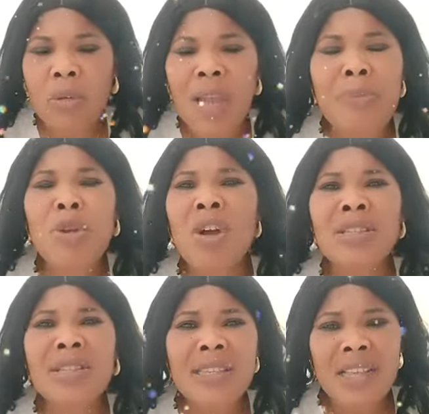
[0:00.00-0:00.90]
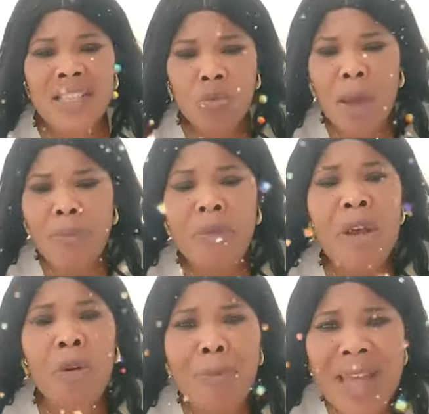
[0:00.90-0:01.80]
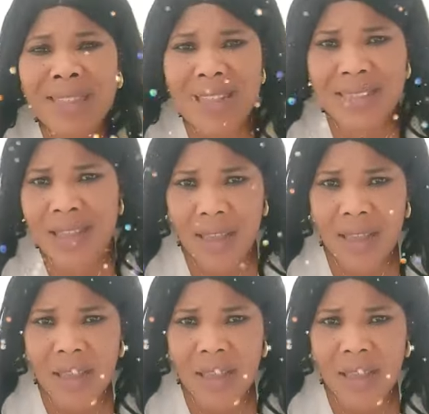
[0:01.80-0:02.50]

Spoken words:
abi you just think say this one before you go buy data